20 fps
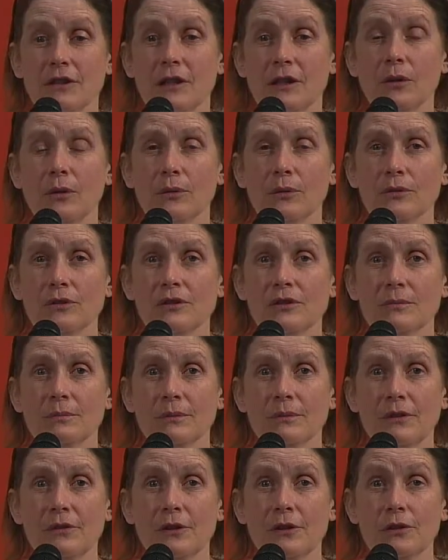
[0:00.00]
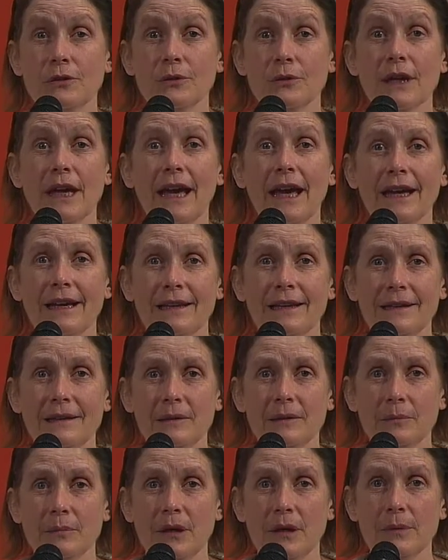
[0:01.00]
course with the UK
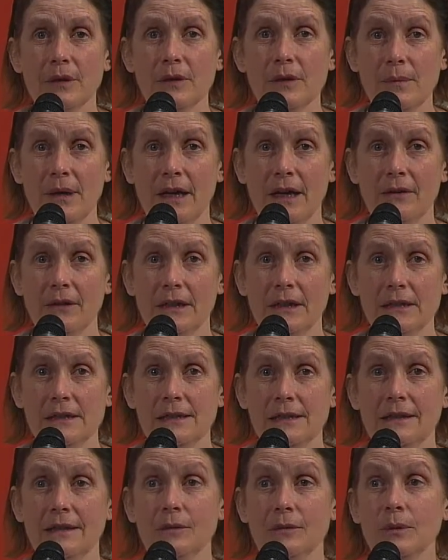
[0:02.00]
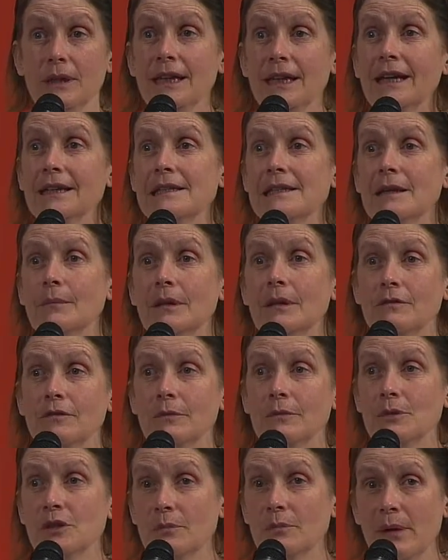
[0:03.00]
Brahma Kumaris, and then we had someone
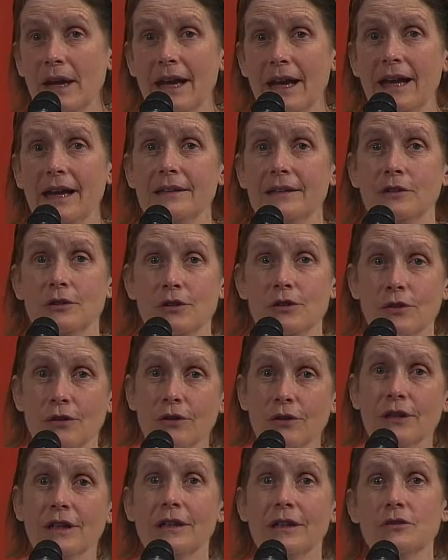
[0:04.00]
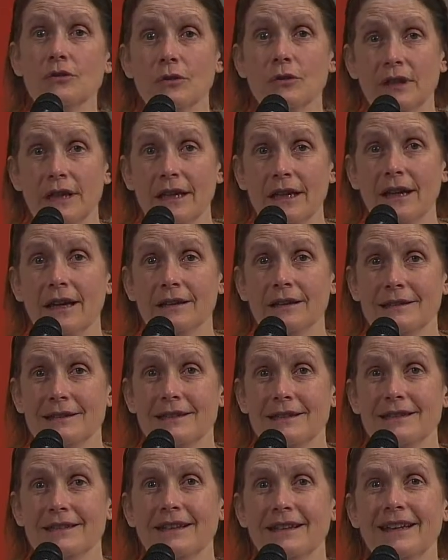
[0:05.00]
from Japan and Turkey joining
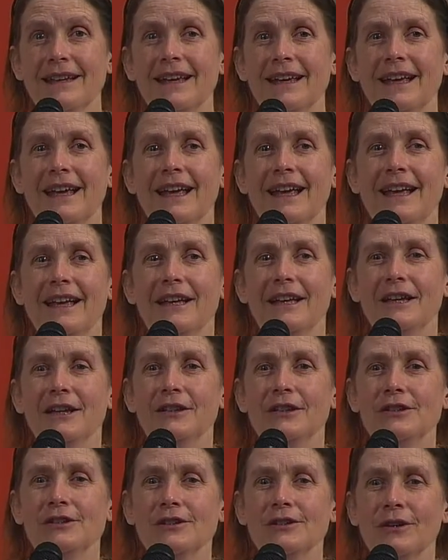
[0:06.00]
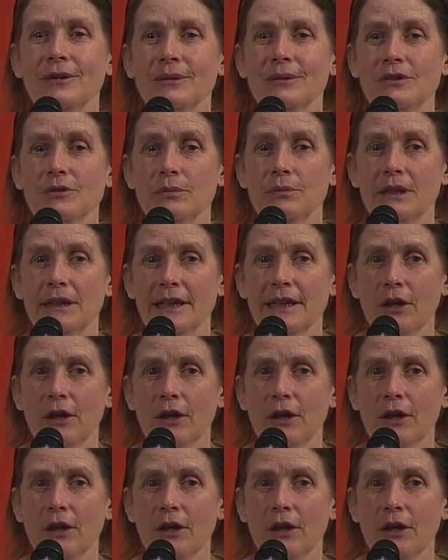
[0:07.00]
us. So it's really